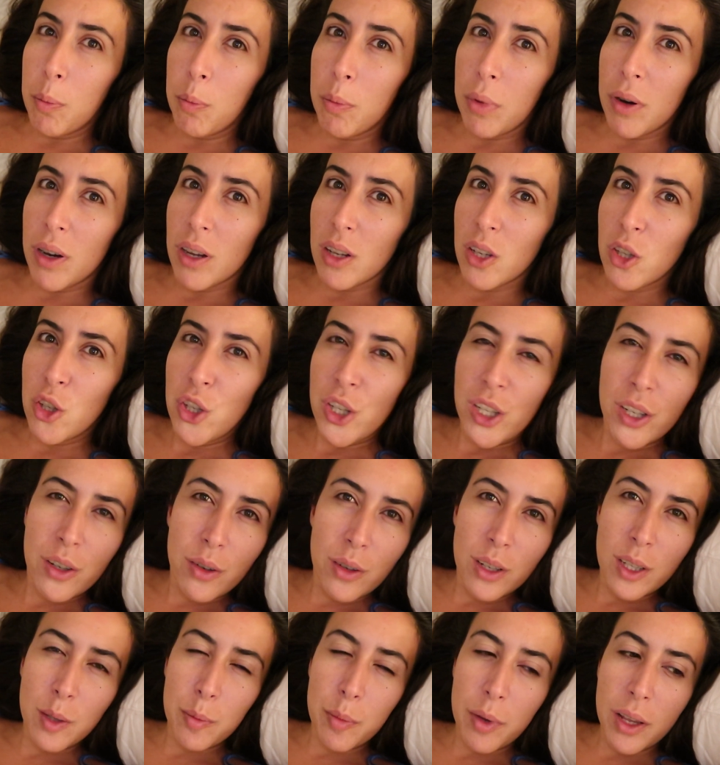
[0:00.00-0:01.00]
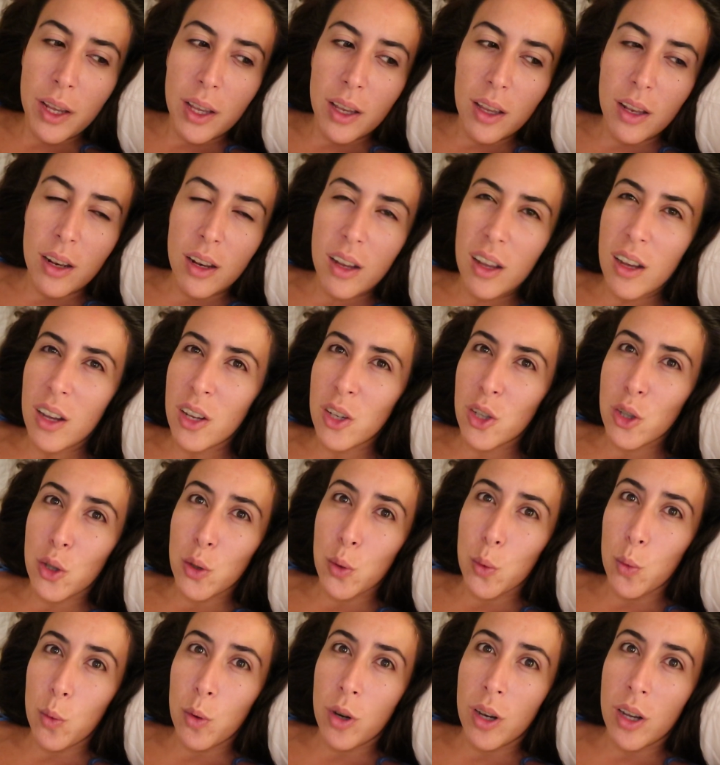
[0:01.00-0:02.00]
but generally speaking I
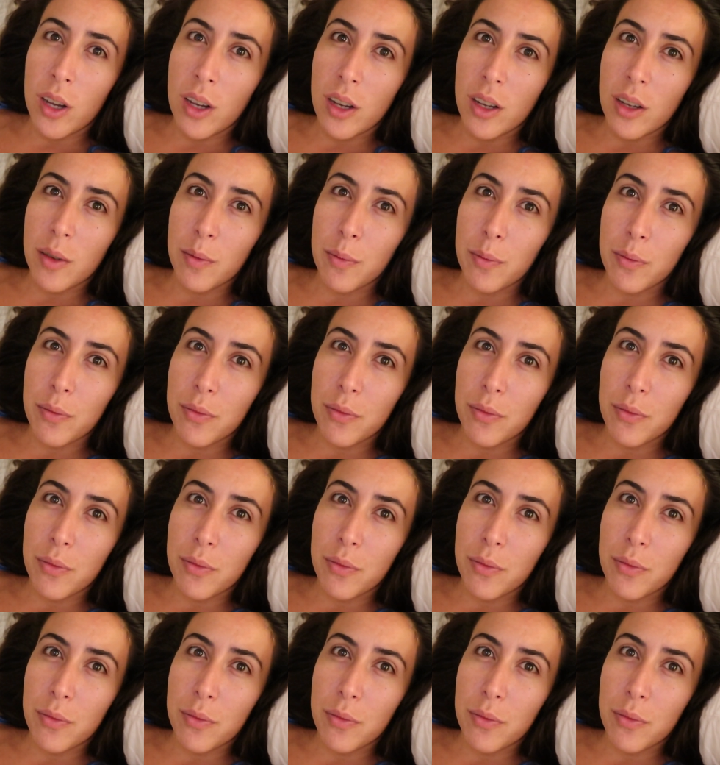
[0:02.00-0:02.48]
just work